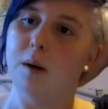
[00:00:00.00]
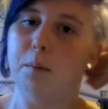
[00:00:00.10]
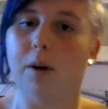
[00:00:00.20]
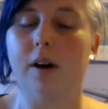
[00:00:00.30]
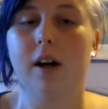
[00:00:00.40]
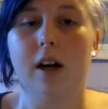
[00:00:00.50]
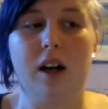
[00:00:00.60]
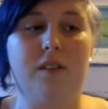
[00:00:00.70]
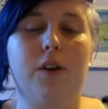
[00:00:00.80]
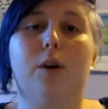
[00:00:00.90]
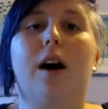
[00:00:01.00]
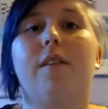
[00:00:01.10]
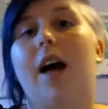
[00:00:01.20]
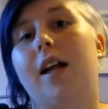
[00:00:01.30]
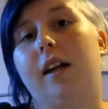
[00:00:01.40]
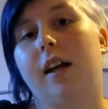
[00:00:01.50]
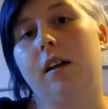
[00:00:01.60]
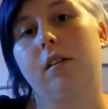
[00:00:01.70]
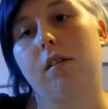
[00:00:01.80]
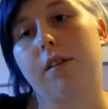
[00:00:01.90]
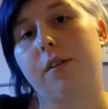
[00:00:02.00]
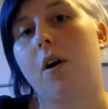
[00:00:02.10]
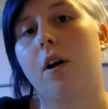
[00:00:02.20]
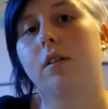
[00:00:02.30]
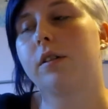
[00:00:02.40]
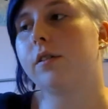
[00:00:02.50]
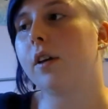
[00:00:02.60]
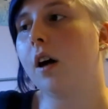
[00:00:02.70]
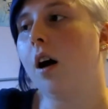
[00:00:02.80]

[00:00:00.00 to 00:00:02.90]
But if you have any thoughts